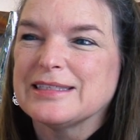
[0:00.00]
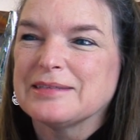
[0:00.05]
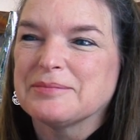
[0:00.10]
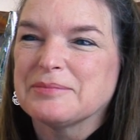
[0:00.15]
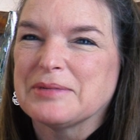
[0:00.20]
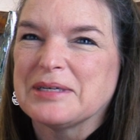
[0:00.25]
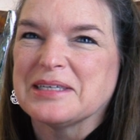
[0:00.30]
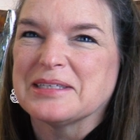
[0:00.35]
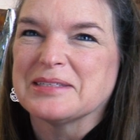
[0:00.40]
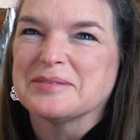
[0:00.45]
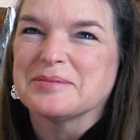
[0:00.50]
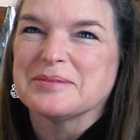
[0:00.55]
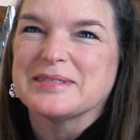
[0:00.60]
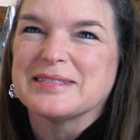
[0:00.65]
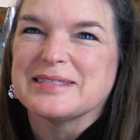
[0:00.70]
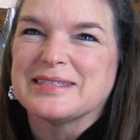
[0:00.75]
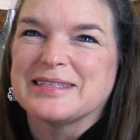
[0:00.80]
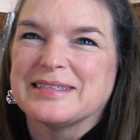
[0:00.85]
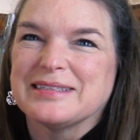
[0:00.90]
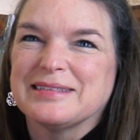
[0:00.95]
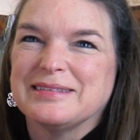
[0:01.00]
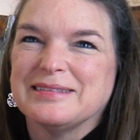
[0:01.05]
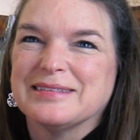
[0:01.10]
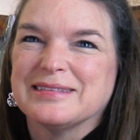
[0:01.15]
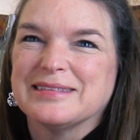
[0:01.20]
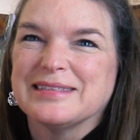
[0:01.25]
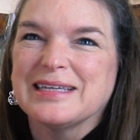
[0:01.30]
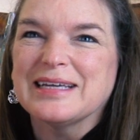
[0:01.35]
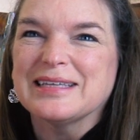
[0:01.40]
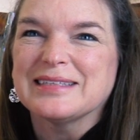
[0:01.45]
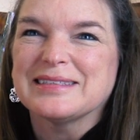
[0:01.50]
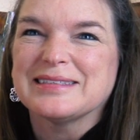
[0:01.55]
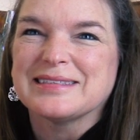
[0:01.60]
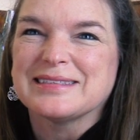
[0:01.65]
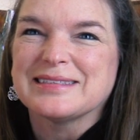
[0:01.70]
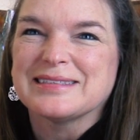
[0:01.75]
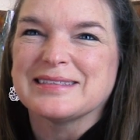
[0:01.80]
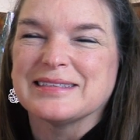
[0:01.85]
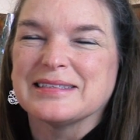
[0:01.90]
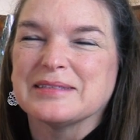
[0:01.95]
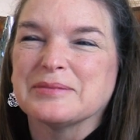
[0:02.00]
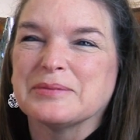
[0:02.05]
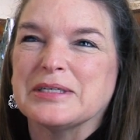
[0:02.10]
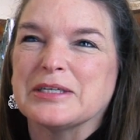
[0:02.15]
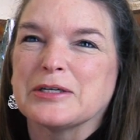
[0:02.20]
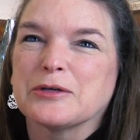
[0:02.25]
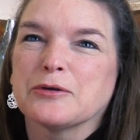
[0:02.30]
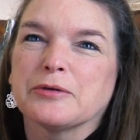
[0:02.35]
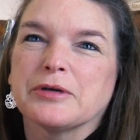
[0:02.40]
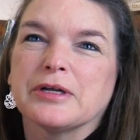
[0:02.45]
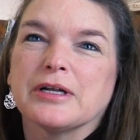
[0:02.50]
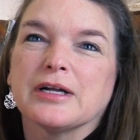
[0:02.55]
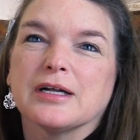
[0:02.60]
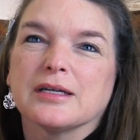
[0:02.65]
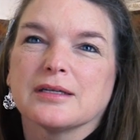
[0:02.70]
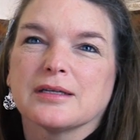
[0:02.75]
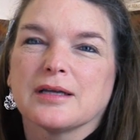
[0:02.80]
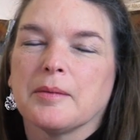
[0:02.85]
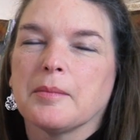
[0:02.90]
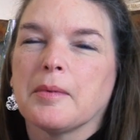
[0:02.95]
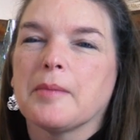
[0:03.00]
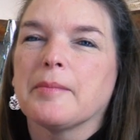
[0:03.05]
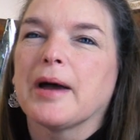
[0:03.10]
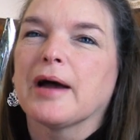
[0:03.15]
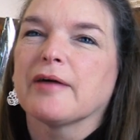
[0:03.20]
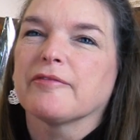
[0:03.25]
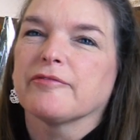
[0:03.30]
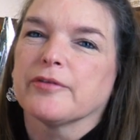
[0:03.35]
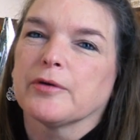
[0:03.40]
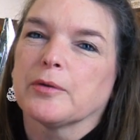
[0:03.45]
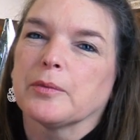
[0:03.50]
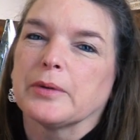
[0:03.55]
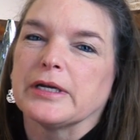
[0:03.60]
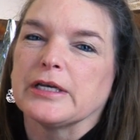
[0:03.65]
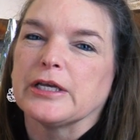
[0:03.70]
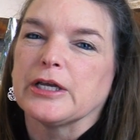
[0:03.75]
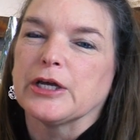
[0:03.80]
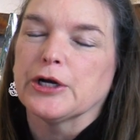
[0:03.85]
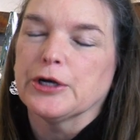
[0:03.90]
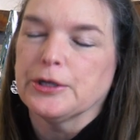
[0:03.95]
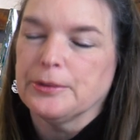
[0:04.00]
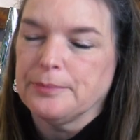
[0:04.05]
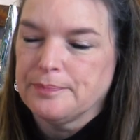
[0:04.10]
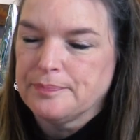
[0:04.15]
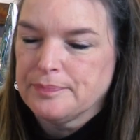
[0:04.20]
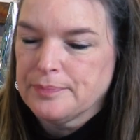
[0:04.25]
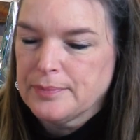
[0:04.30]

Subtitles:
And my husband said, yes. And then we agreed on coming back for 1 year.